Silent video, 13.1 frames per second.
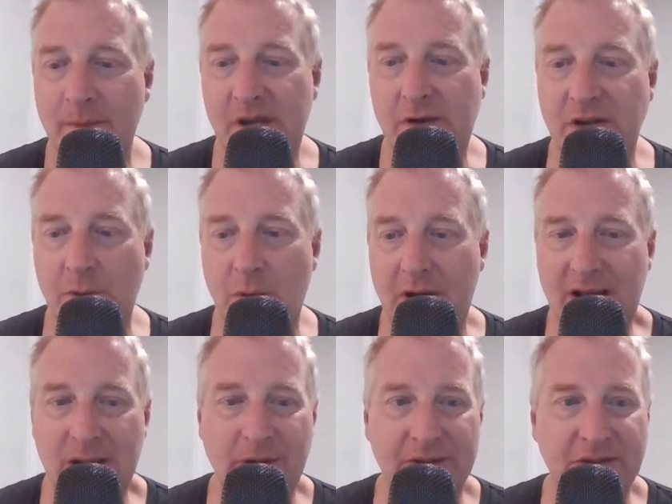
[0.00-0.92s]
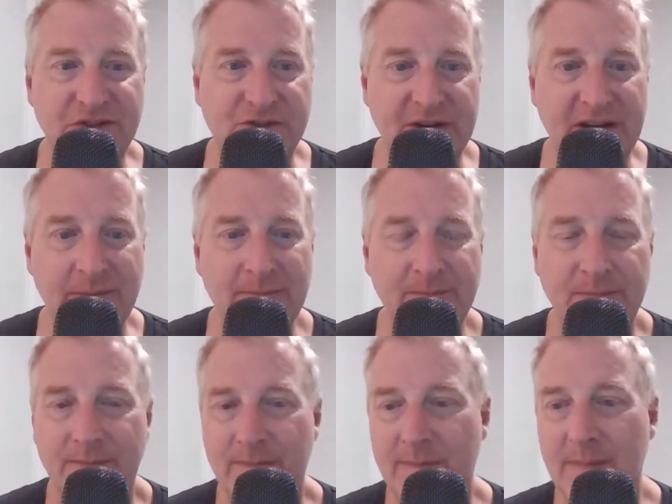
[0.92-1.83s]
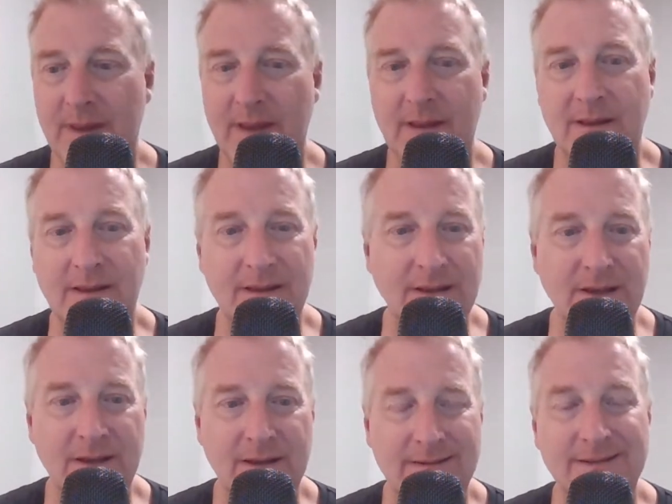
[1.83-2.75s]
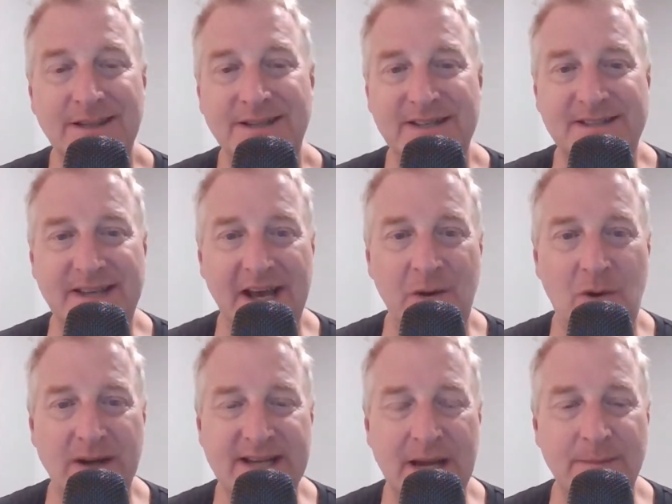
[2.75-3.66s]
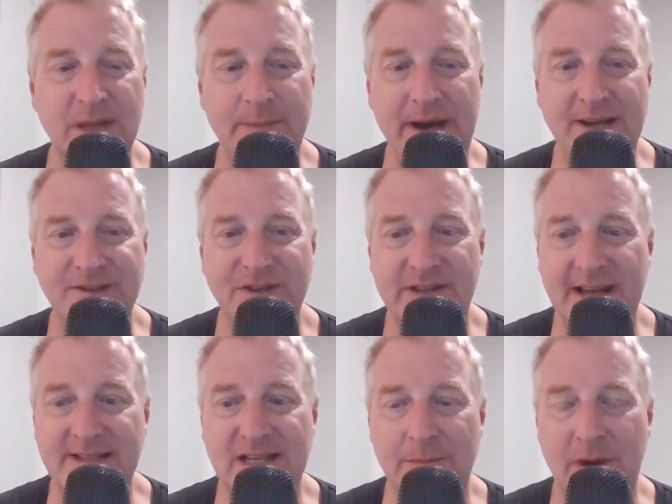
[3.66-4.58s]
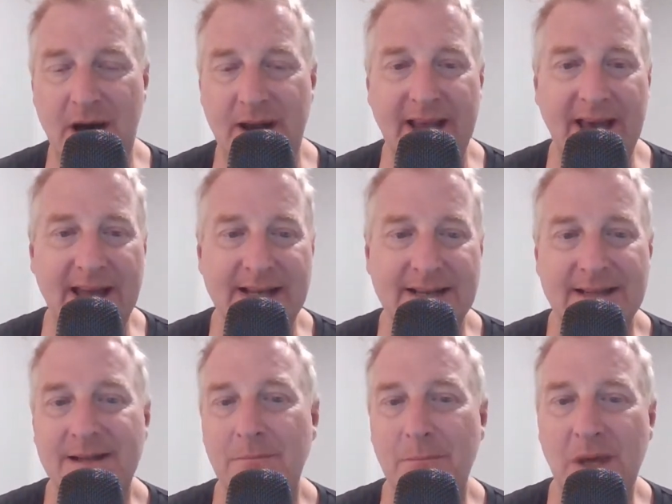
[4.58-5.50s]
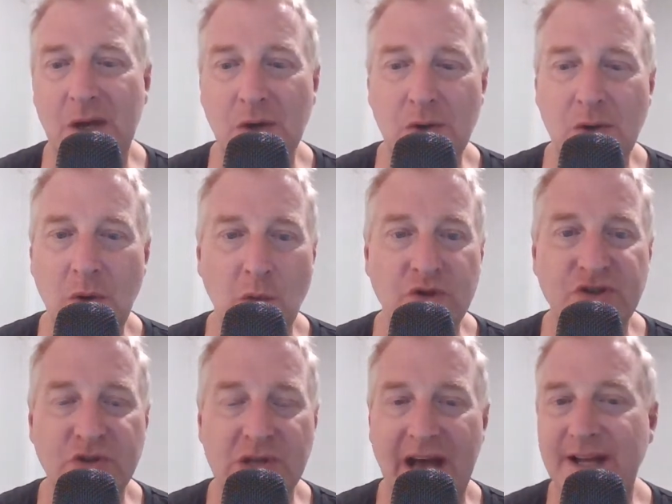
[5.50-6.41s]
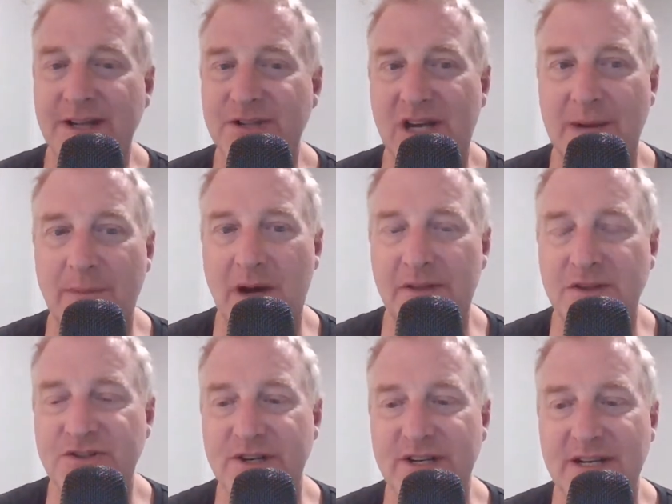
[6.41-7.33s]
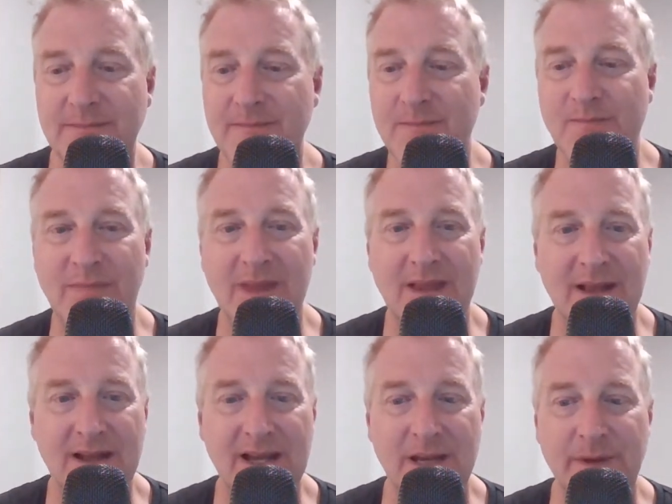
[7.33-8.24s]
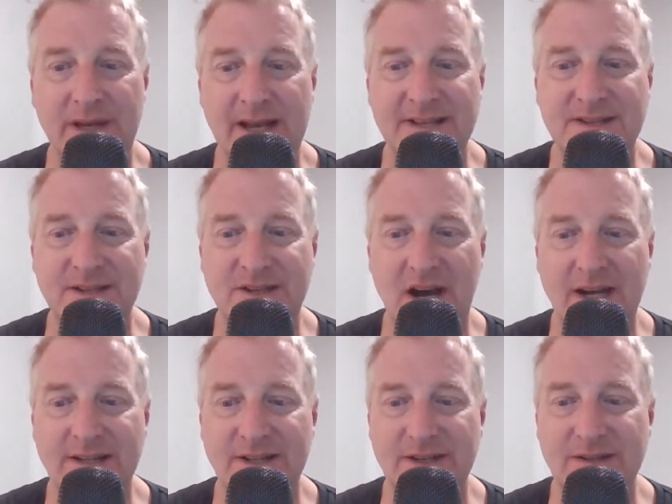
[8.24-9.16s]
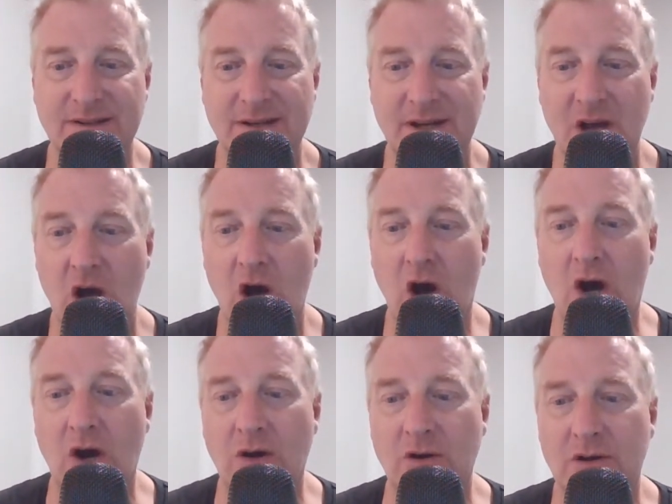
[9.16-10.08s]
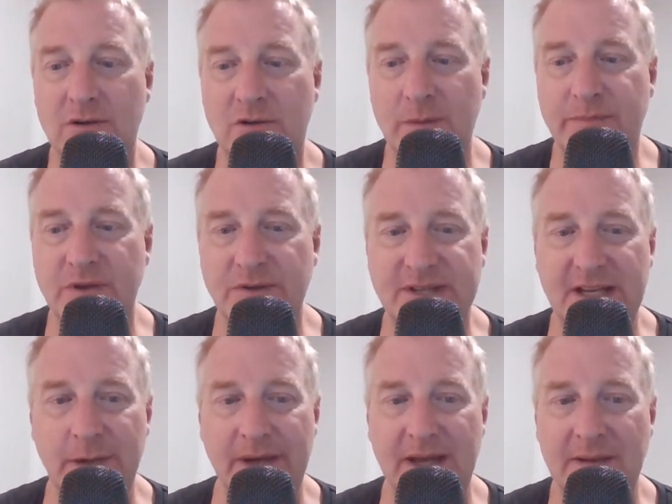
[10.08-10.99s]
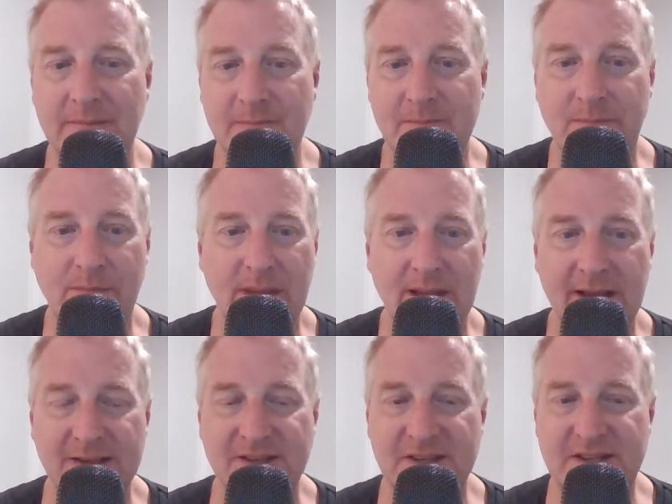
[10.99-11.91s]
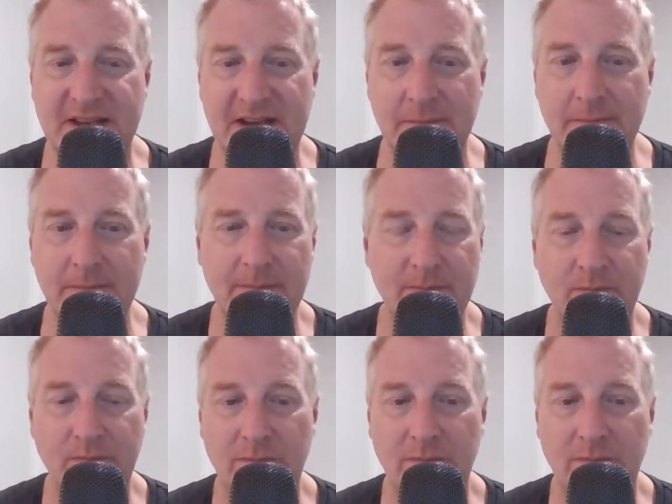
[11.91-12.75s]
Miku, do you want to come on the stream? You did say one time in the past you'd like to come on again. Miku, would you like to come on the stream? It'd be nice to talk to you. Oh, Crypto Tiwi. Is this Tim?